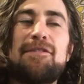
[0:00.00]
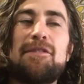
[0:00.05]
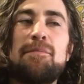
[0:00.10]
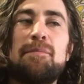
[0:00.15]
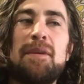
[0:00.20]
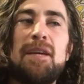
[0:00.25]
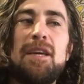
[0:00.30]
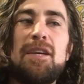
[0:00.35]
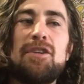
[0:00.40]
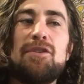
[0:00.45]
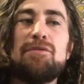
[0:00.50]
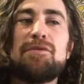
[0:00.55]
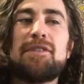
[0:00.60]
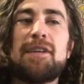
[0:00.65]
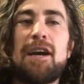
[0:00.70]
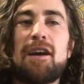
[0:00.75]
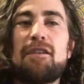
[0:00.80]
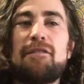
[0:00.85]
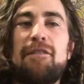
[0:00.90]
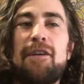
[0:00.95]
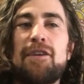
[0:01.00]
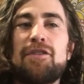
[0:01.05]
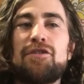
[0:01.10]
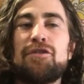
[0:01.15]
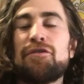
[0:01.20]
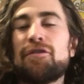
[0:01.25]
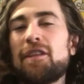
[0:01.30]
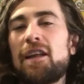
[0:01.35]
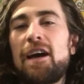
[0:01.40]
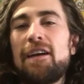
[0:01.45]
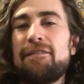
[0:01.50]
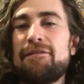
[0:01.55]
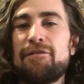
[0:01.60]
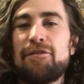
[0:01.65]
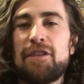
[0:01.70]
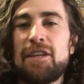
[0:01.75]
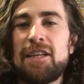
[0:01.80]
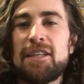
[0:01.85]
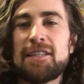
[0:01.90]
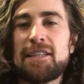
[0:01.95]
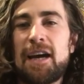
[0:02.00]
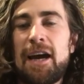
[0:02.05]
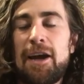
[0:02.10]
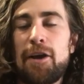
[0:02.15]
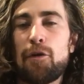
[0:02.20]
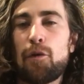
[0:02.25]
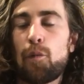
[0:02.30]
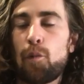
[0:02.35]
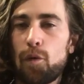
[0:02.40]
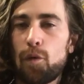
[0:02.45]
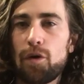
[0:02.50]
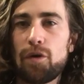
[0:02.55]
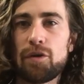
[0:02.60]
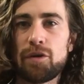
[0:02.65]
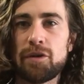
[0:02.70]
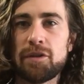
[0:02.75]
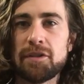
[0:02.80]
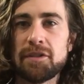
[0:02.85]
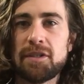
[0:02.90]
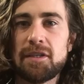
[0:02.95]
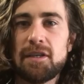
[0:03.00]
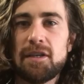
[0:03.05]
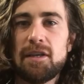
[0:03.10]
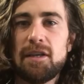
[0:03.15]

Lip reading: to be you sacrifice your life for the entire world